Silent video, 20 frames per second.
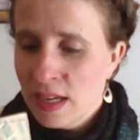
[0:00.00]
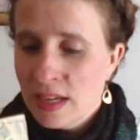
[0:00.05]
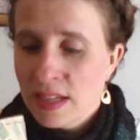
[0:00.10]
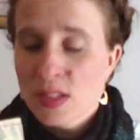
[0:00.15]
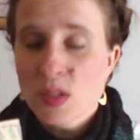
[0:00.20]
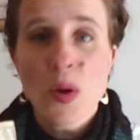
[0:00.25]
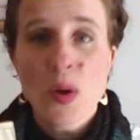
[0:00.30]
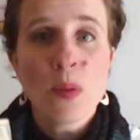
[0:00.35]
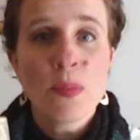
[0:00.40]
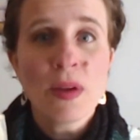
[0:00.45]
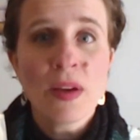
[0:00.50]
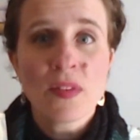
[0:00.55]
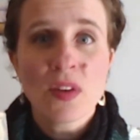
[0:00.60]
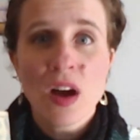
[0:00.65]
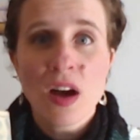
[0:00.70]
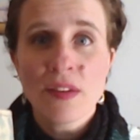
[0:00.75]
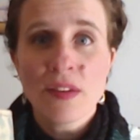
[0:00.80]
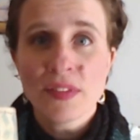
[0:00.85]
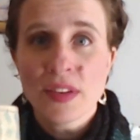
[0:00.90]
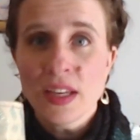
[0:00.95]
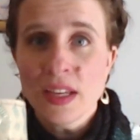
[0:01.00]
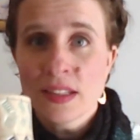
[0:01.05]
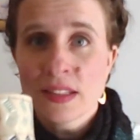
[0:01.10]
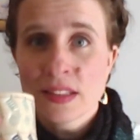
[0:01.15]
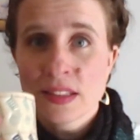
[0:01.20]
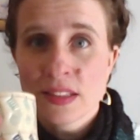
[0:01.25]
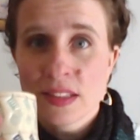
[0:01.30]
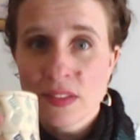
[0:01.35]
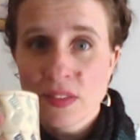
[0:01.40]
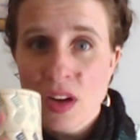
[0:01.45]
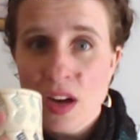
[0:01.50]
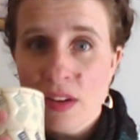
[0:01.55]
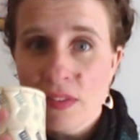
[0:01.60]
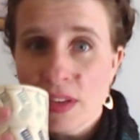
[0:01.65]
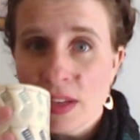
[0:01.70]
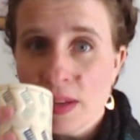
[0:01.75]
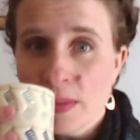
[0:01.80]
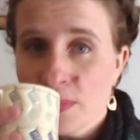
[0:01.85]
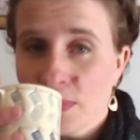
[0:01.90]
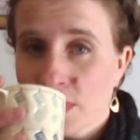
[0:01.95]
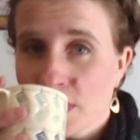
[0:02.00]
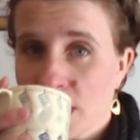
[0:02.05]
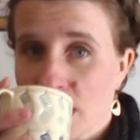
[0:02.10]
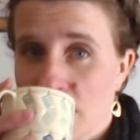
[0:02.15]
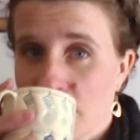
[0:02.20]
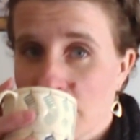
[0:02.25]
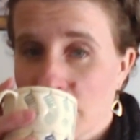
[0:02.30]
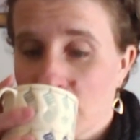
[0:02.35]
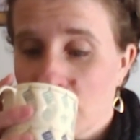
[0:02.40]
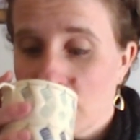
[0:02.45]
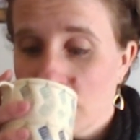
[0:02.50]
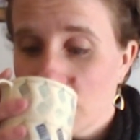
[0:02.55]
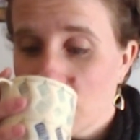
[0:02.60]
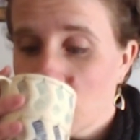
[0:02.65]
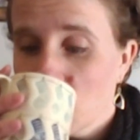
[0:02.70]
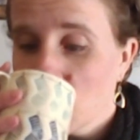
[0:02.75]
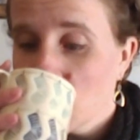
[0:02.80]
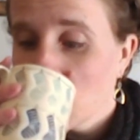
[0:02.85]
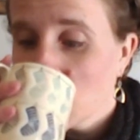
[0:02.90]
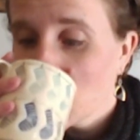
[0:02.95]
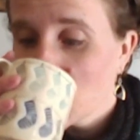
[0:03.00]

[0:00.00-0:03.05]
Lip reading: So I hope you have a coffee. Do you have a coffee? I have my coffee.